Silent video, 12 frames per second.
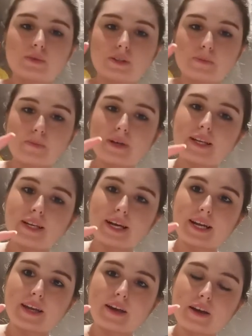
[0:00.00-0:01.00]
was a bit
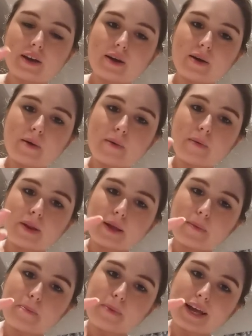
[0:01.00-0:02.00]
like
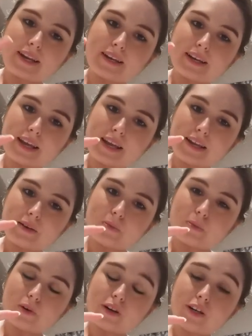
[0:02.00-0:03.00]
bent
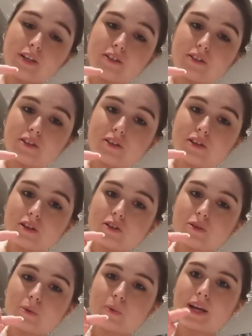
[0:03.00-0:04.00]
inwards,
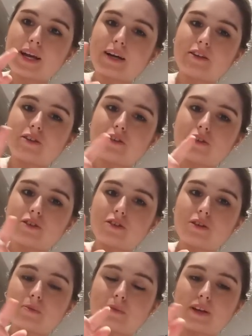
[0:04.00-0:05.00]
so we had to do
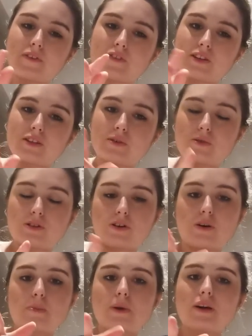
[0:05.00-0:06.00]
some like
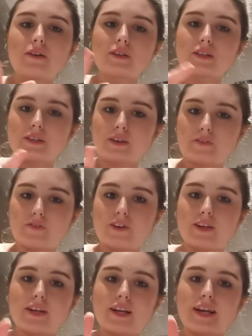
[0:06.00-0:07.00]
physiotherapy on it and
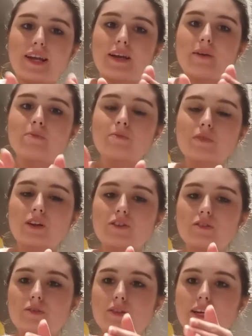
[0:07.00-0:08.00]
different like
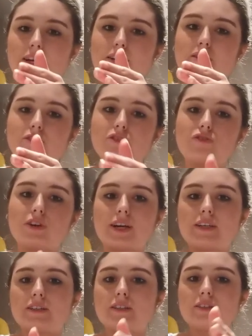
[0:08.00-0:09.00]

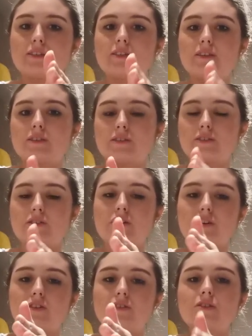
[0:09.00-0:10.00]
stretches and
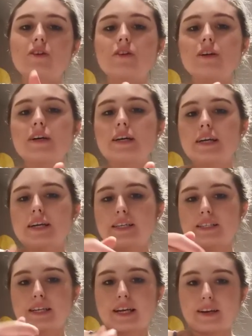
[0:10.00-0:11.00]
turns on it
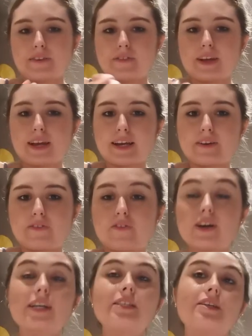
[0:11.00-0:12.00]
to kind of get it
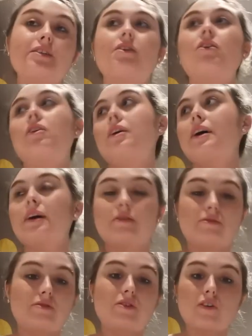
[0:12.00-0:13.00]
fixed, and it
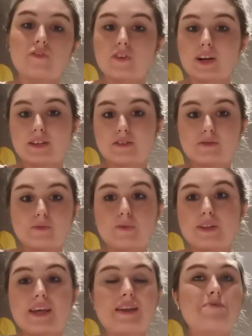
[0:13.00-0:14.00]
got fixed
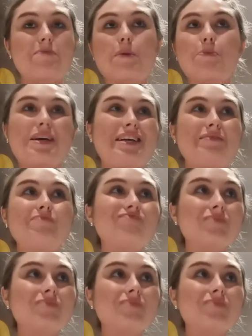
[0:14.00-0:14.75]
within maybe